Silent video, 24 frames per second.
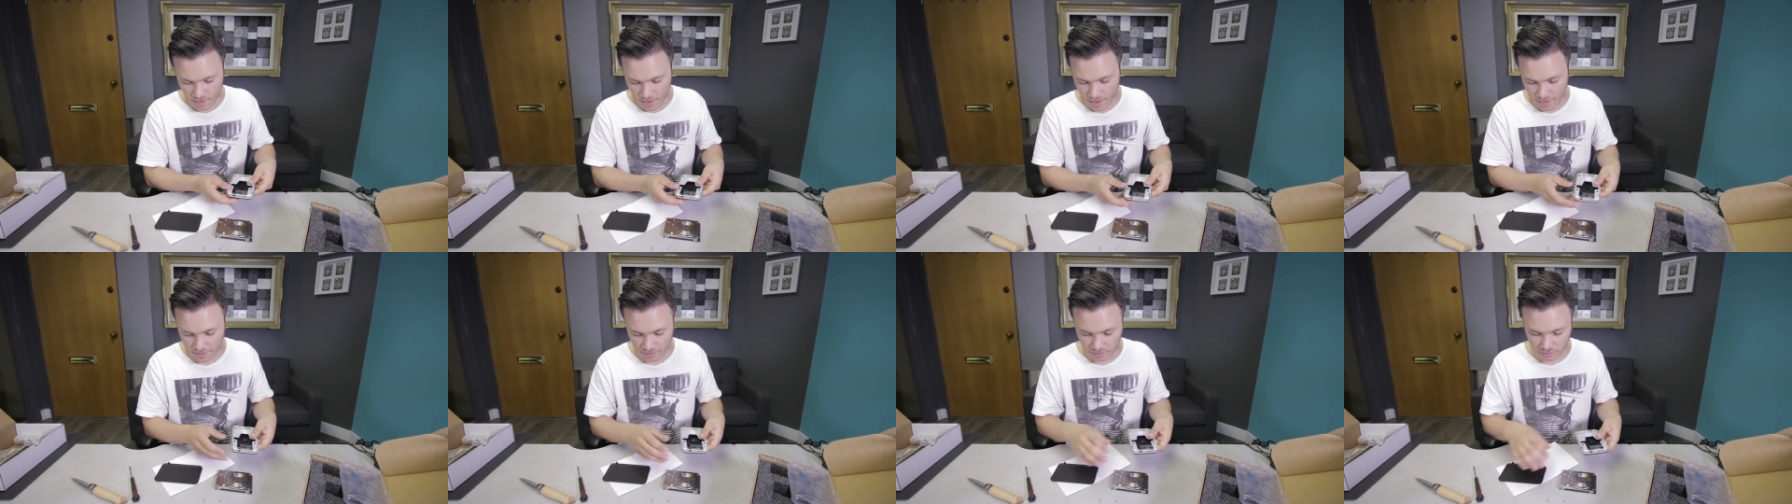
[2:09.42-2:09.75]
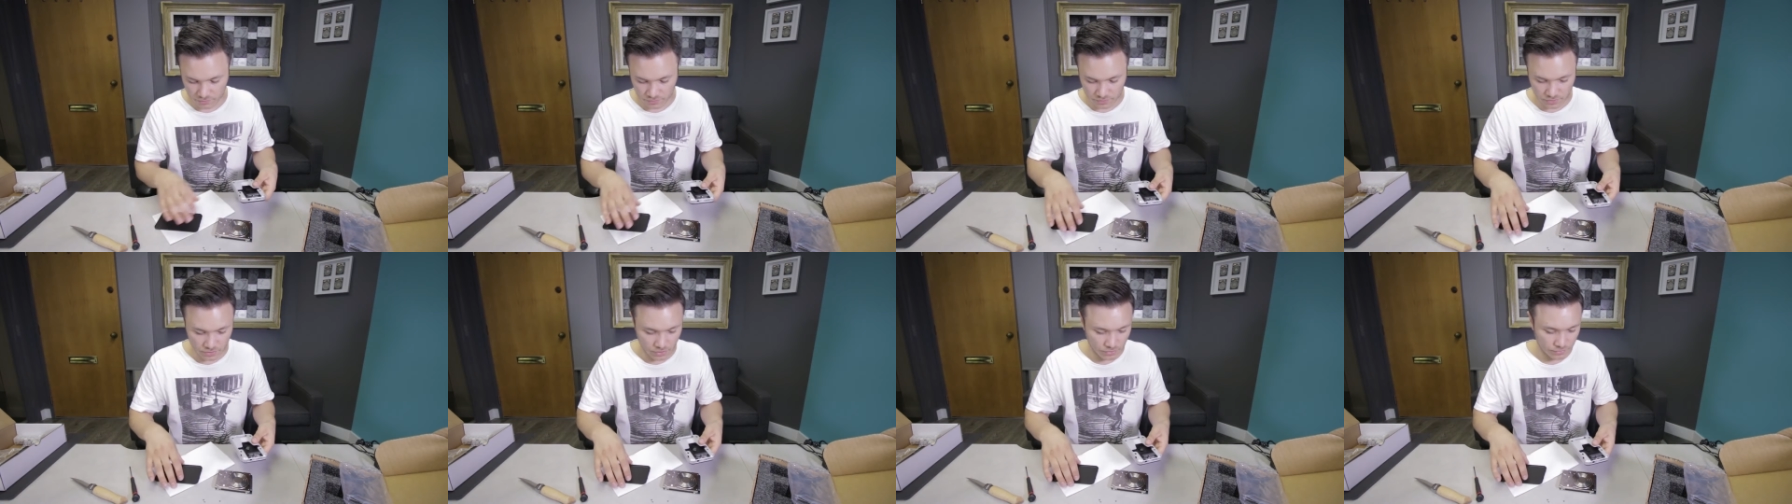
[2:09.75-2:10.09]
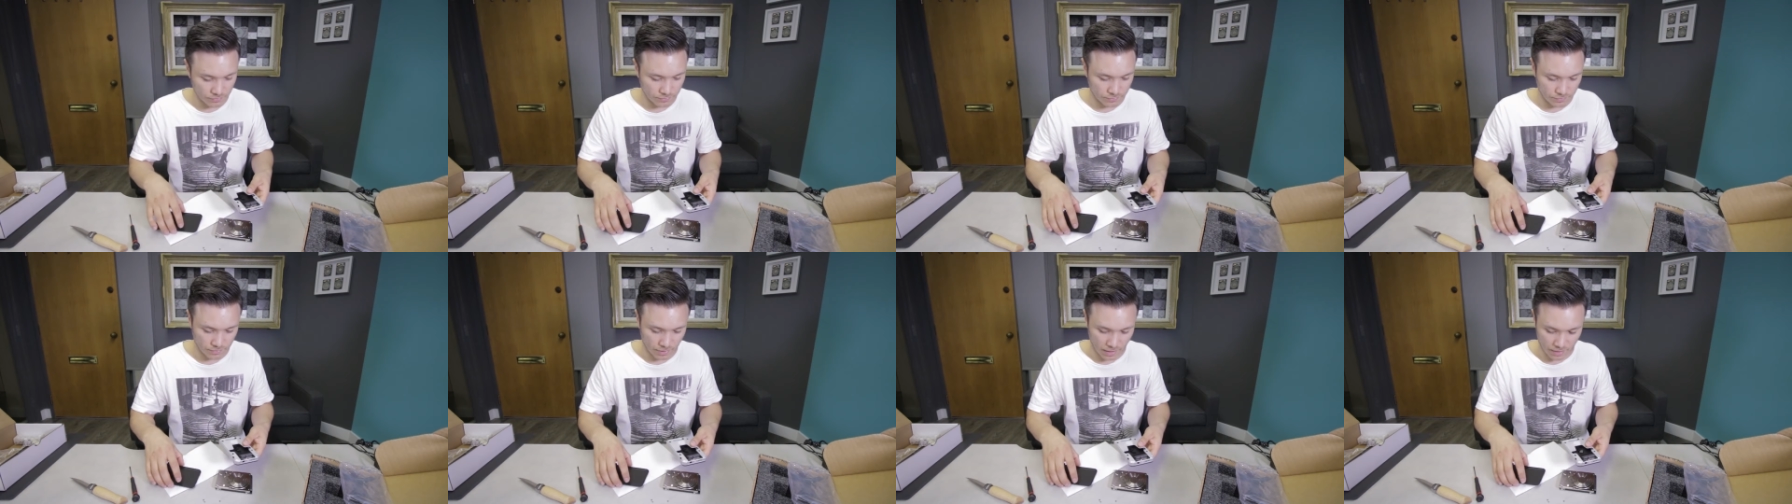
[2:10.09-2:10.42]
I don't even know
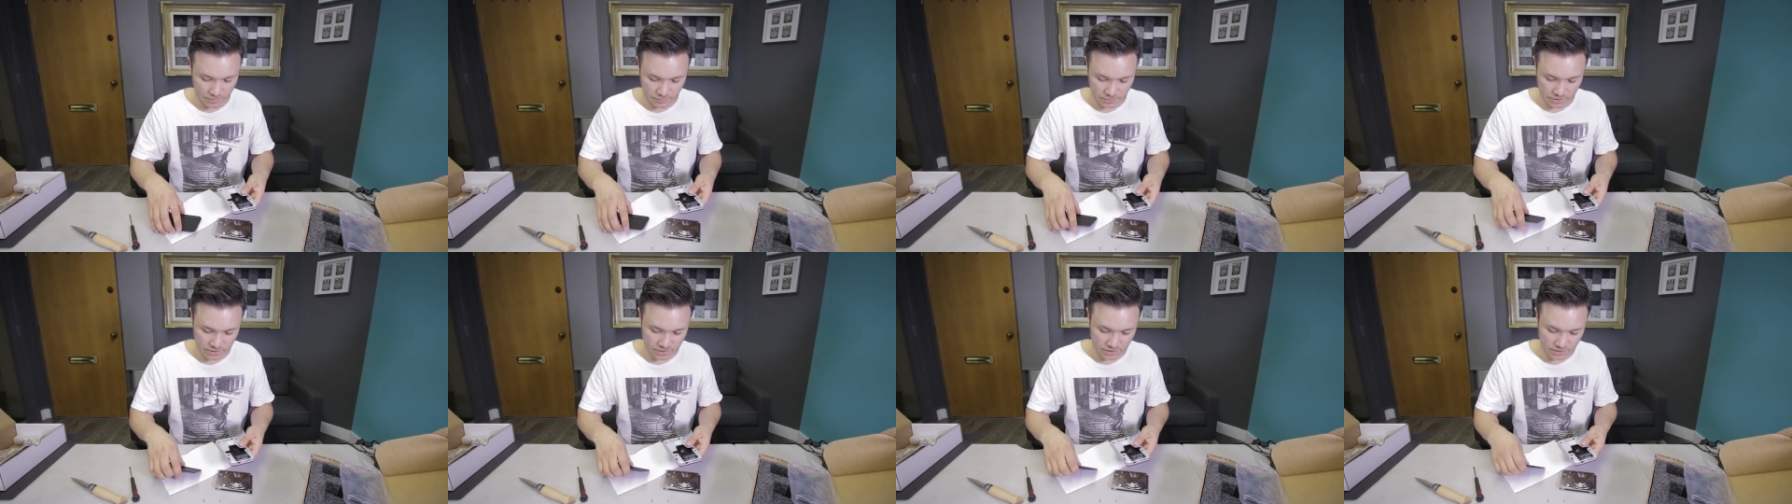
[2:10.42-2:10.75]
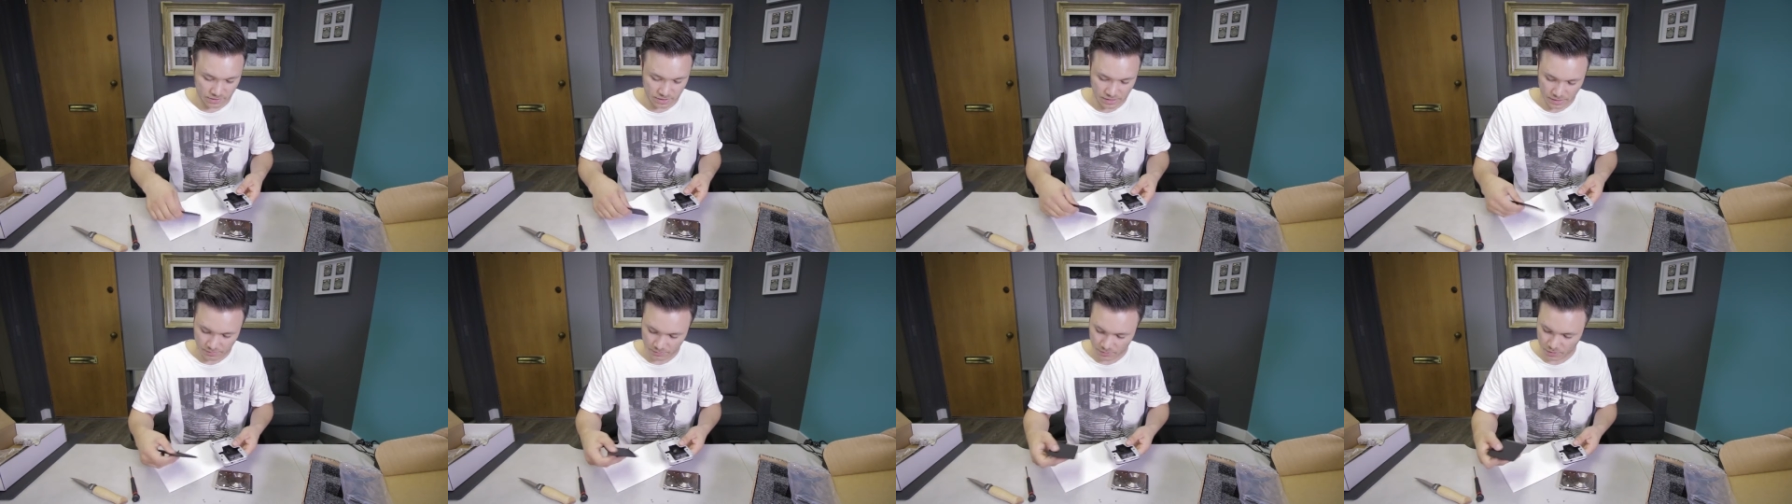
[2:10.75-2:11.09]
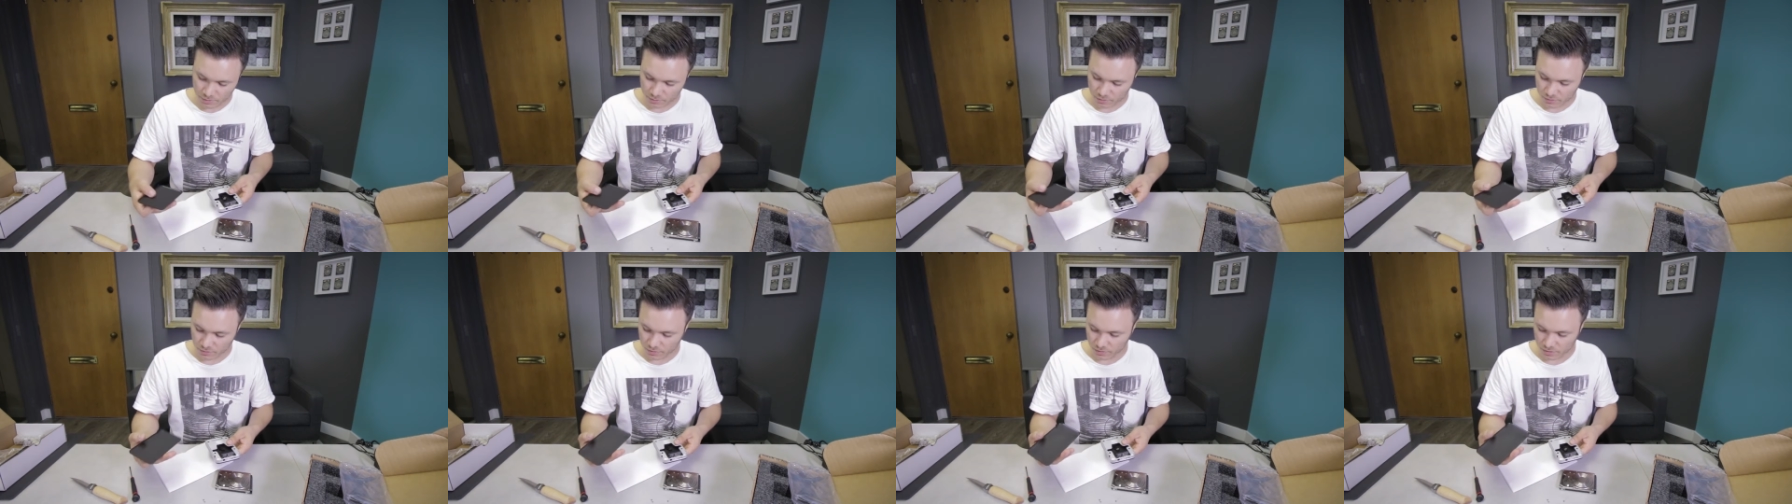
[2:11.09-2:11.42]
if I'm gonna attempt to do